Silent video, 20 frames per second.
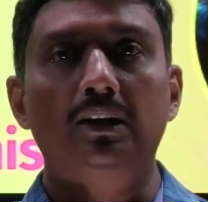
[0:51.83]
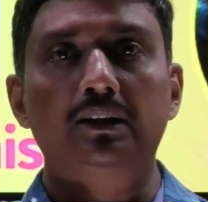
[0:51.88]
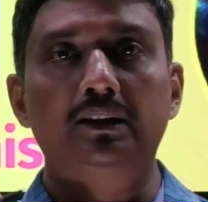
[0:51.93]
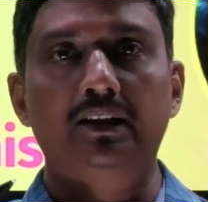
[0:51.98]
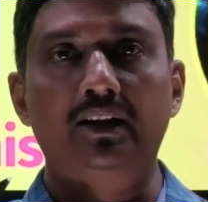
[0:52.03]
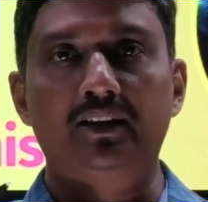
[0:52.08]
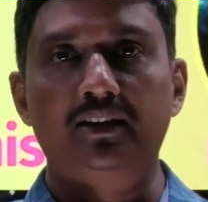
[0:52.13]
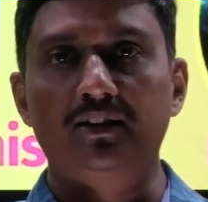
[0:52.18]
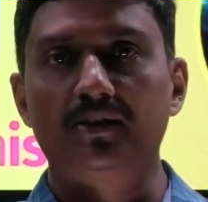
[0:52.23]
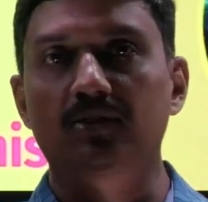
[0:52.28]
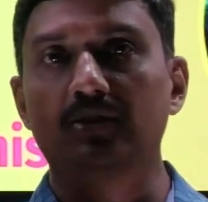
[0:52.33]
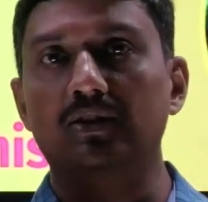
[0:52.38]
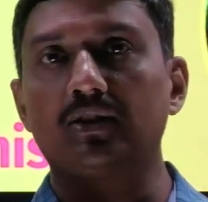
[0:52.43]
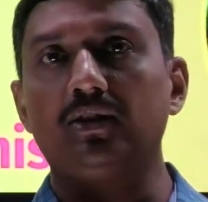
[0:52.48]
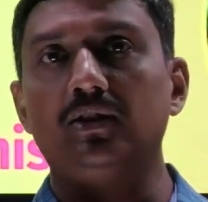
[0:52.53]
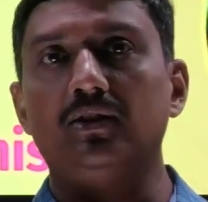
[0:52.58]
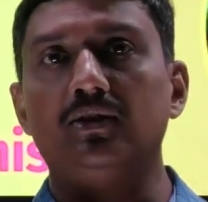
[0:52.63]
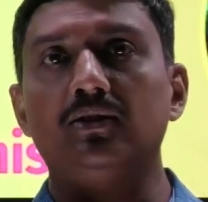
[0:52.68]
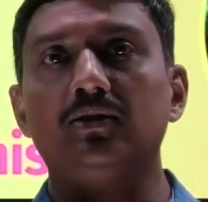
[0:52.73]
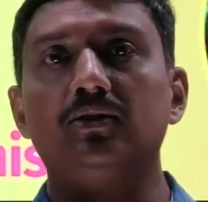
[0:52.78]
The reason
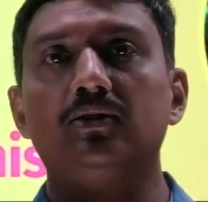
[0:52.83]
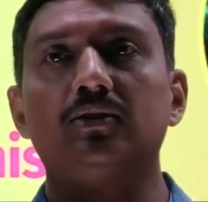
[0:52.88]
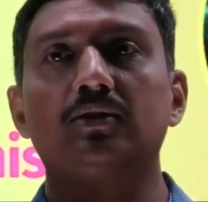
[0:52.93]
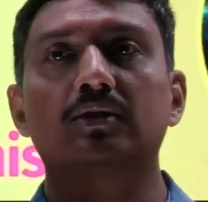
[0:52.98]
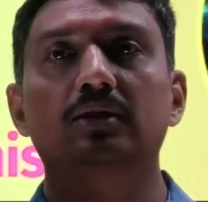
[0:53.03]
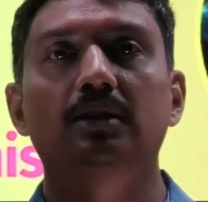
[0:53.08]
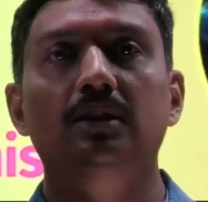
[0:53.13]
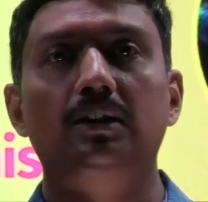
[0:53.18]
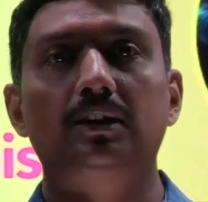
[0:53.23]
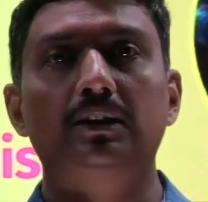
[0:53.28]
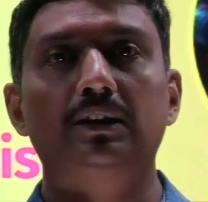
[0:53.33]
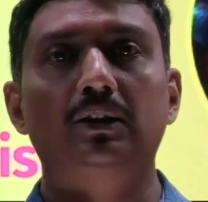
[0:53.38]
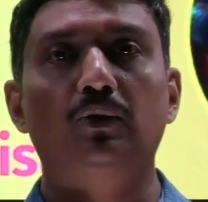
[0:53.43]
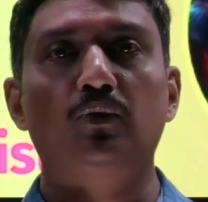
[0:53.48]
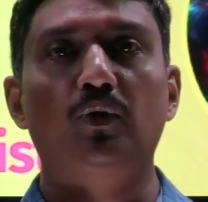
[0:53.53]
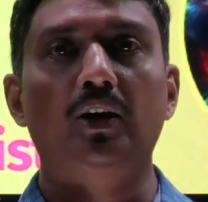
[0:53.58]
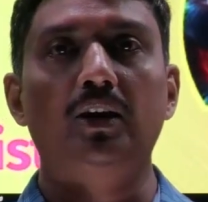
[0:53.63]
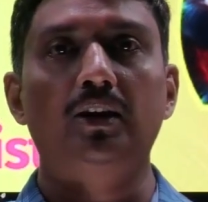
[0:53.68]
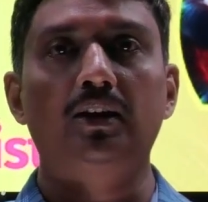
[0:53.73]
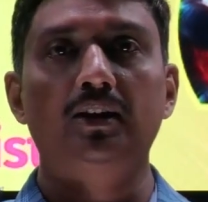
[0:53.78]
is the
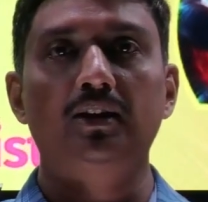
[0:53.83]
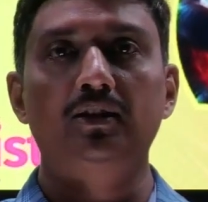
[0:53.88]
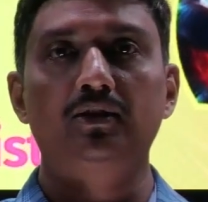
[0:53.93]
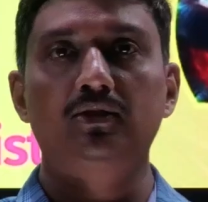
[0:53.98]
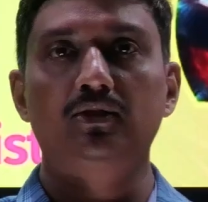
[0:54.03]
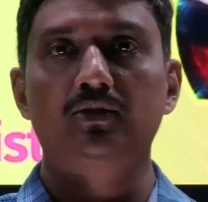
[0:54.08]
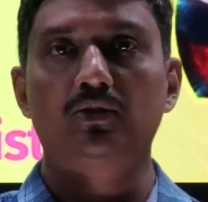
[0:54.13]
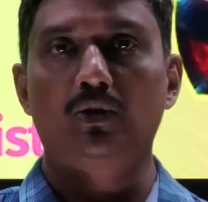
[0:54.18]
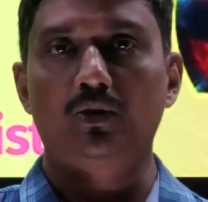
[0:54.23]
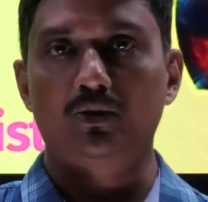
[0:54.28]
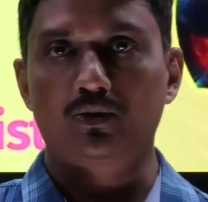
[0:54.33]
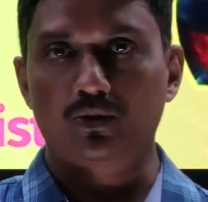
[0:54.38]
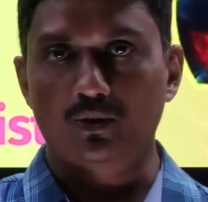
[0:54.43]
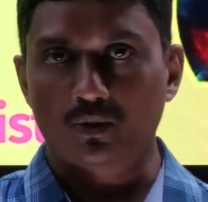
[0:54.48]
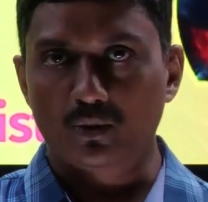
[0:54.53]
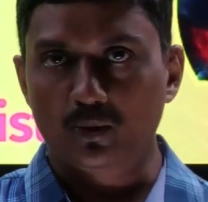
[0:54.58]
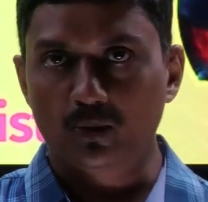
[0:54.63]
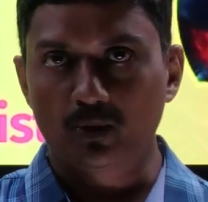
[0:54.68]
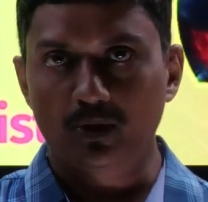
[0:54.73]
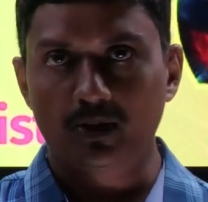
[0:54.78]
weightage is
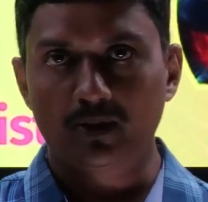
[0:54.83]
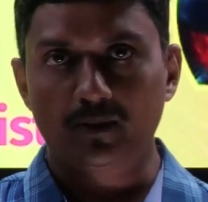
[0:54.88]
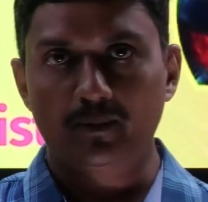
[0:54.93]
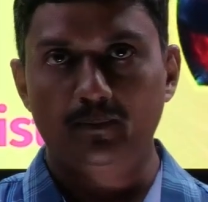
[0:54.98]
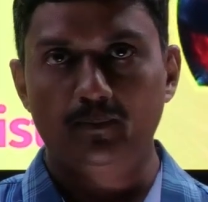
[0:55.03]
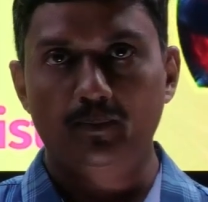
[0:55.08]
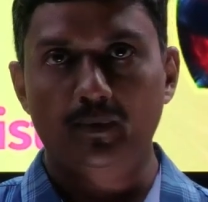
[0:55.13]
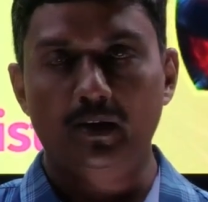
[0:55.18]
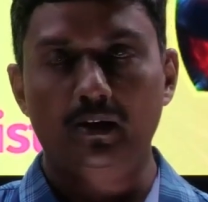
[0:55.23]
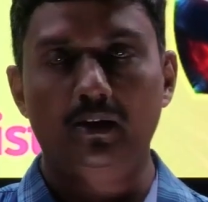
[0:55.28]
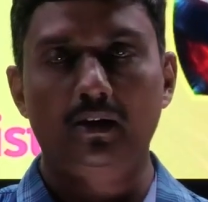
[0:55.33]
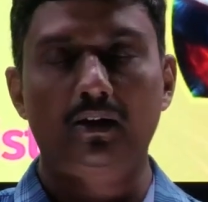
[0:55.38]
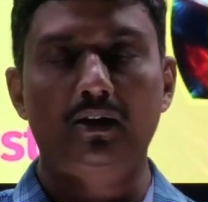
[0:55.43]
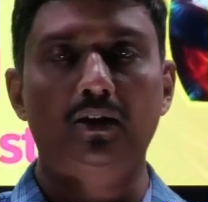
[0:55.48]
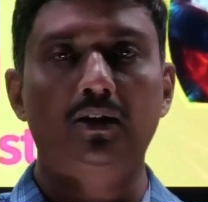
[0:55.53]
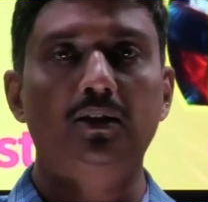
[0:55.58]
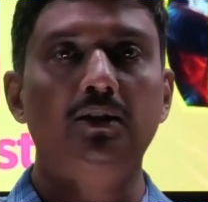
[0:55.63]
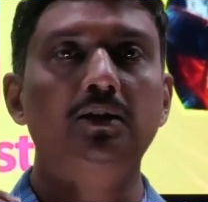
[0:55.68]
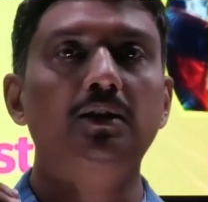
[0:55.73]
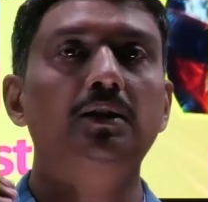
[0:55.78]
also good
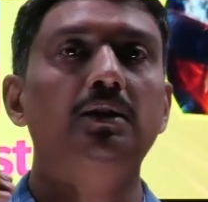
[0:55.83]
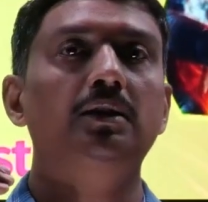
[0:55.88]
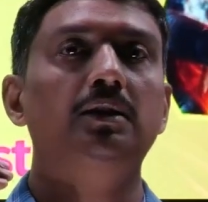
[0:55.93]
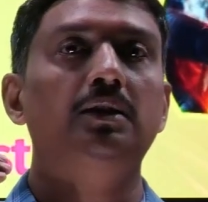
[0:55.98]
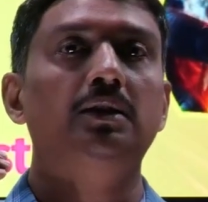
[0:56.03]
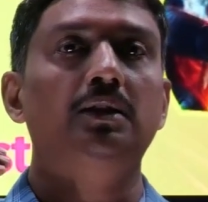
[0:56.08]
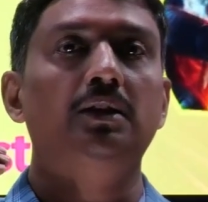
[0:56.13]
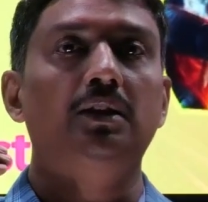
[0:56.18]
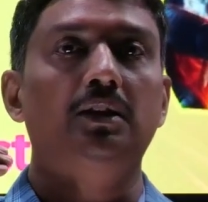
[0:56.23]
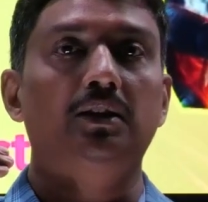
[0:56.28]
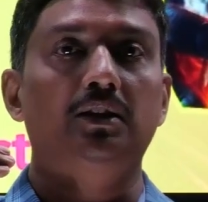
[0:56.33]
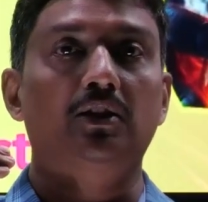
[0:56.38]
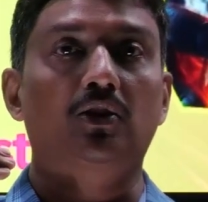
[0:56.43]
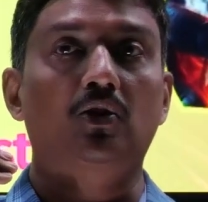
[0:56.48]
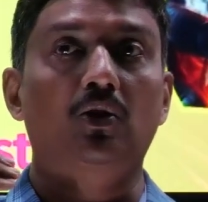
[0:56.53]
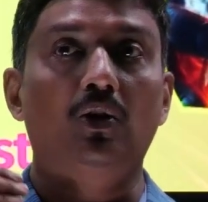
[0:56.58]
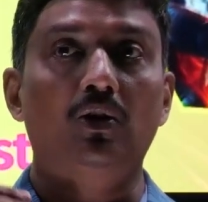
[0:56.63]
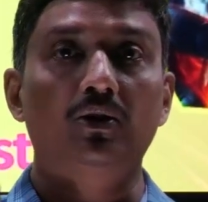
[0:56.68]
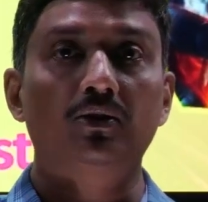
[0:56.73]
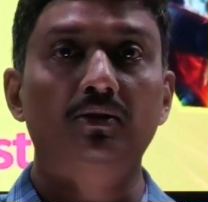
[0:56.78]
and the
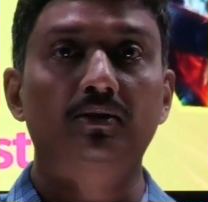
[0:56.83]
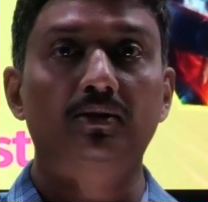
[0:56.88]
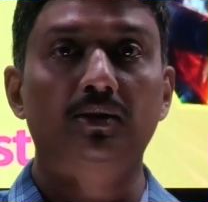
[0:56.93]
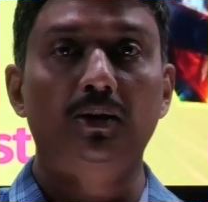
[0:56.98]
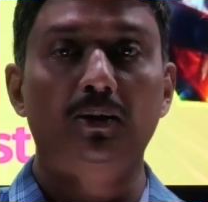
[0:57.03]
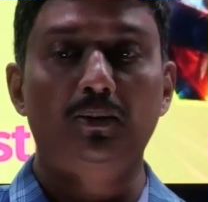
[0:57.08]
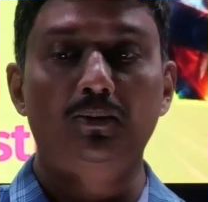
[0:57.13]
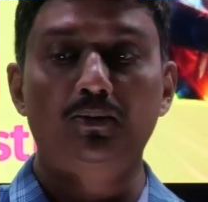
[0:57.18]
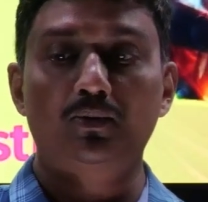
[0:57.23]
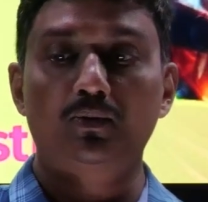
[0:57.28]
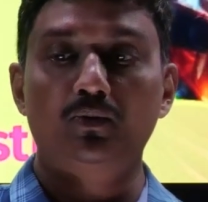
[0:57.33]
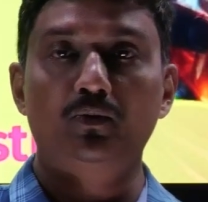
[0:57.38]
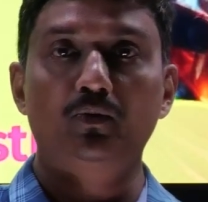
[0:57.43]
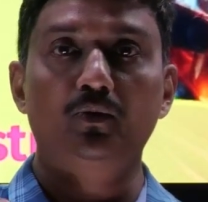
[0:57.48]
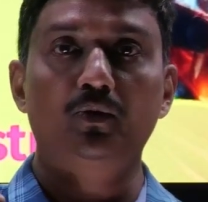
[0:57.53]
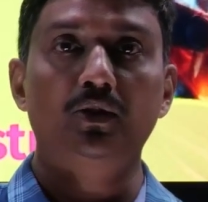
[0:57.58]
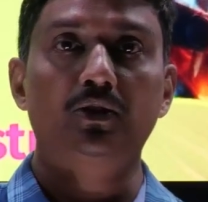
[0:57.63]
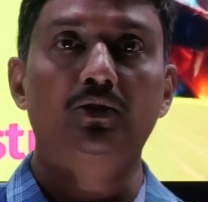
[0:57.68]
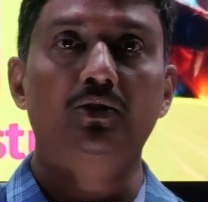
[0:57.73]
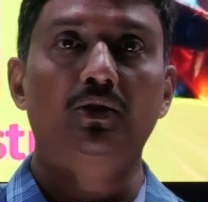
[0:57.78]
concepts
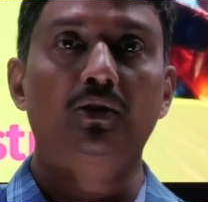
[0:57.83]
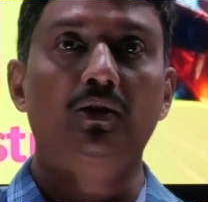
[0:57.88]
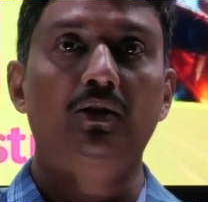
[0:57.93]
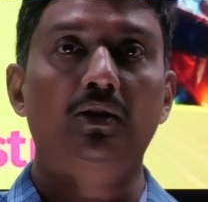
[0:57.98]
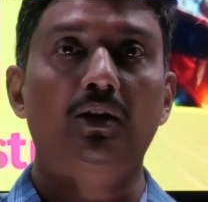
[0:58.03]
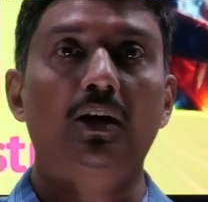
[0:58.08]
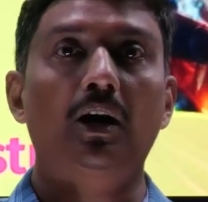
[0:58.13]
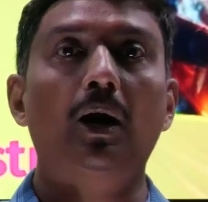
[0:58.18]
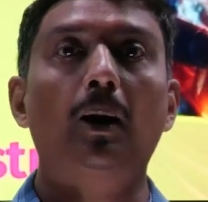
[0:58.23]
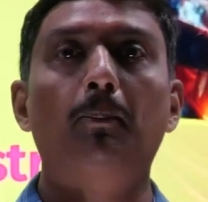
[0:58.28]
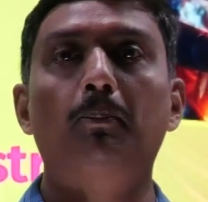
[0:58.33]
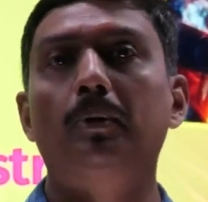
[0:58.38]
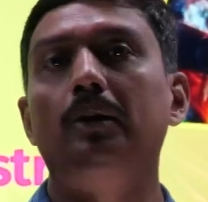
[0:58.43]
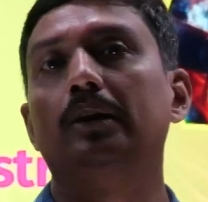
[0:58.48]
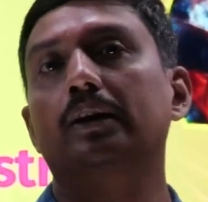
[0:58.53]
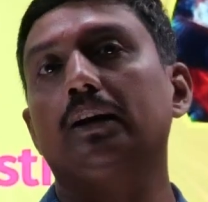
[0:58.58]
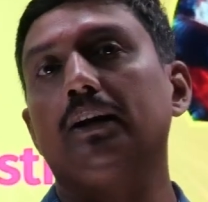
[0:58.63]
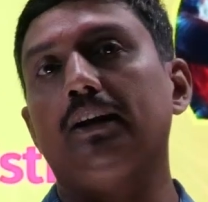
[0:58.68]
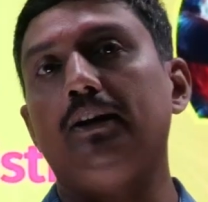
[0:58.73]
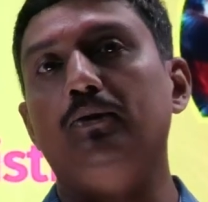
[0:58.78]
which are
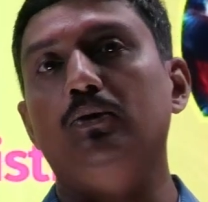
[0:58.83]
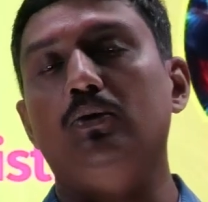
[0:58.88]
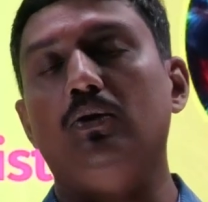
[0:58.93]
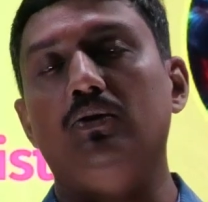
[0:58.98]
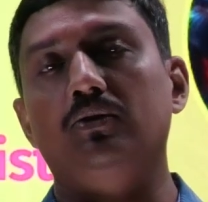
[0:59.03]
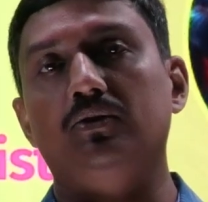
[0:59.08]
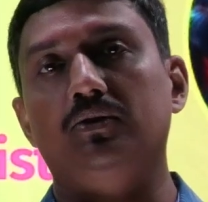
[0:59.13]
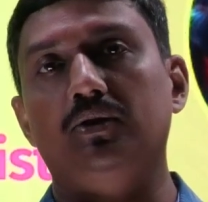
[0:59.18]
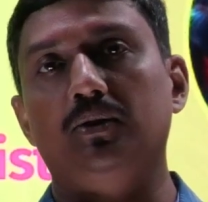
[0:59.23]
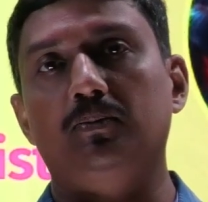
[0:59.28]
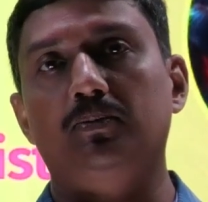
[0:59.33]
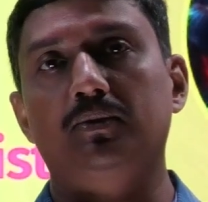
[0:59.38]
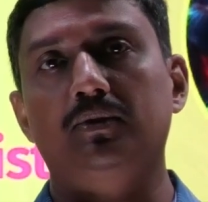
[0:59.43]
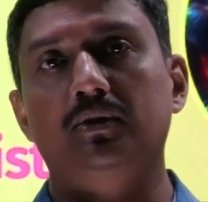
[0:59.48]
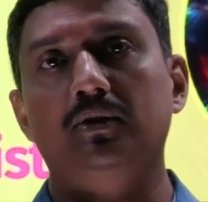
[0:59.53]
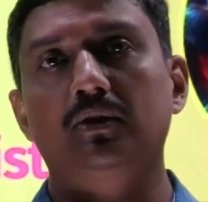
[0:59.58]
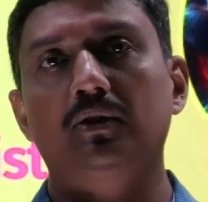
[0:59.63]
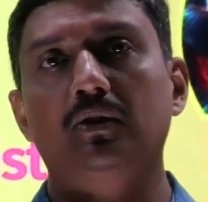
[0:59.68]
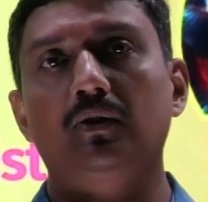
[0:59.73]
applicative concepts.